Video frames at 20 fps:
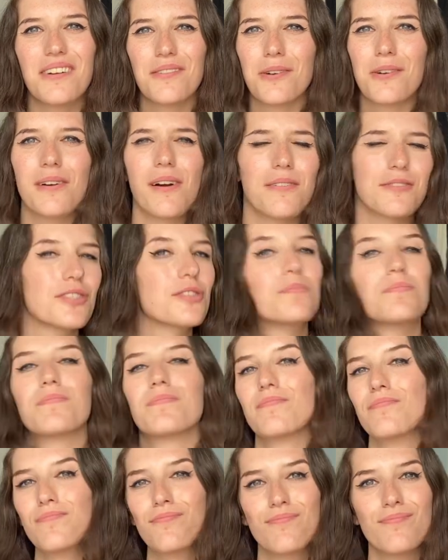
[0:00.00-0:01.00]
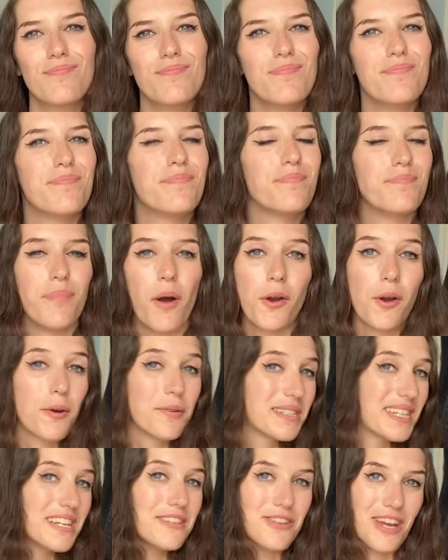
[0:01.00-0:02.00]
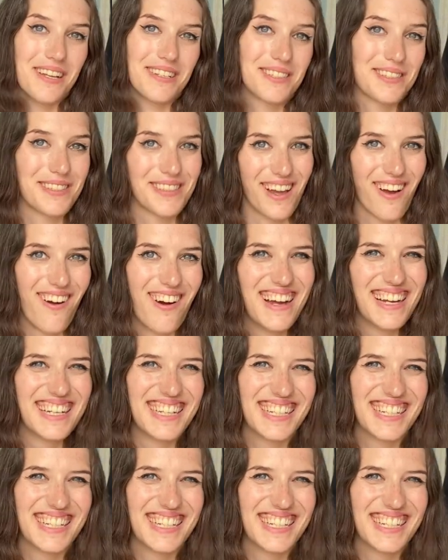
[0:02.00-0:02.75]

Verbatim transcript: or I'll just borrow TJ's, so.